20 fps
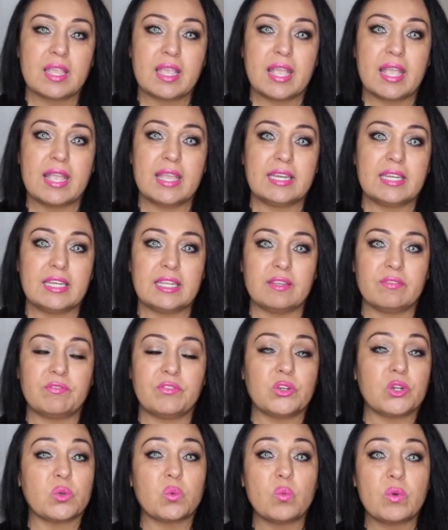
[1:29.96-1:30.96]
And if
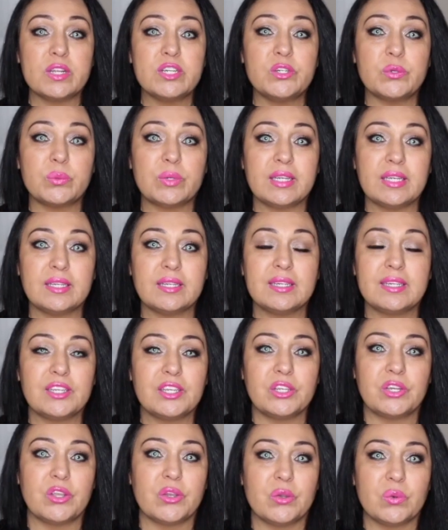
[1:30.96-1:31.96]
you're wondering,
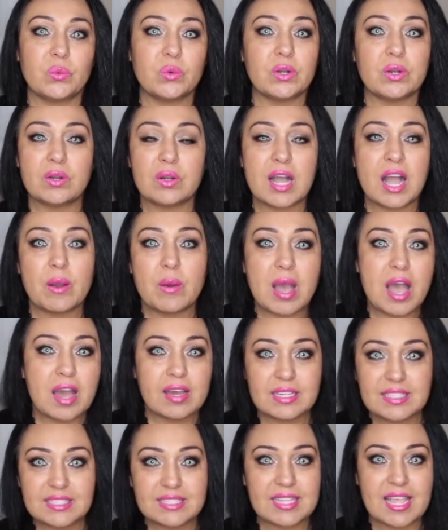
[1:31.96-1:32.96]
you know, well, how
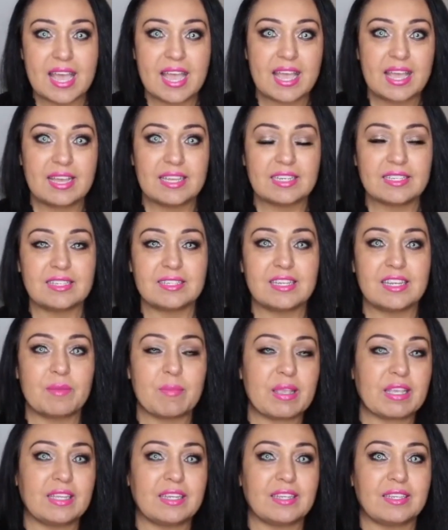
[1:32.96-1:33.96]
hot is that? Am
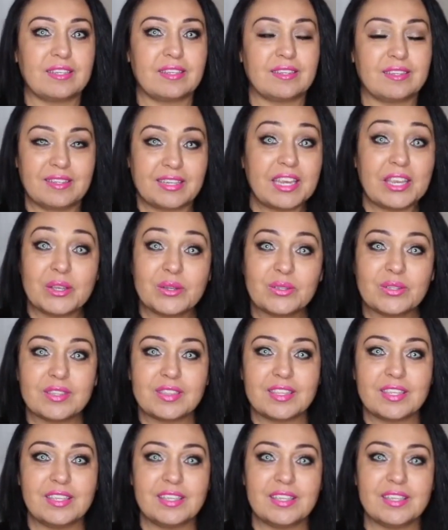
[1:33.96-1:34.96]
I gonna kill
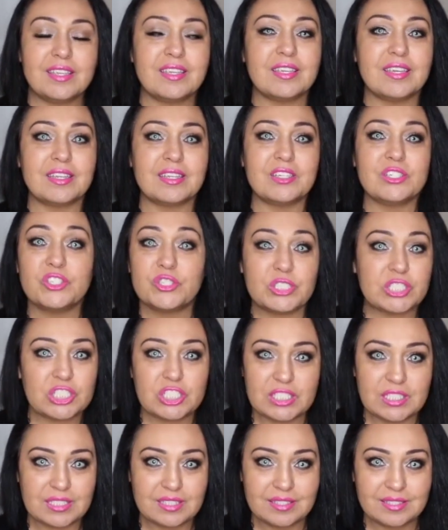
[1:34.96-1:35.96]
the
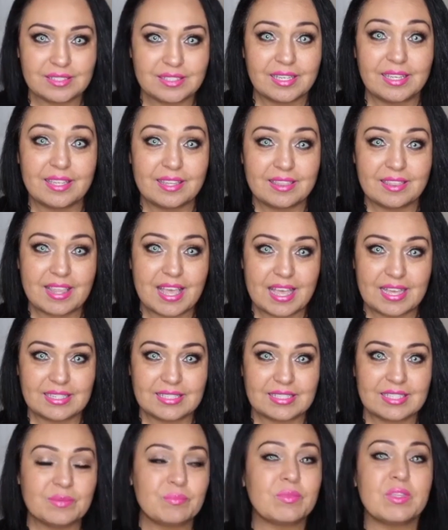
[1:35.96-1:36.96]
nutrition in
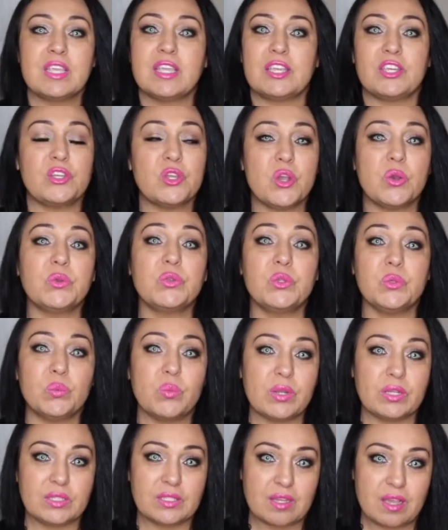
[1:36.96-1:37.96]
that no, you
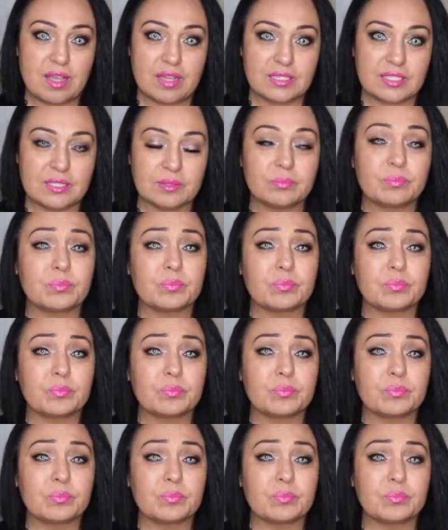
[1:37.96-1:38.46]
will not.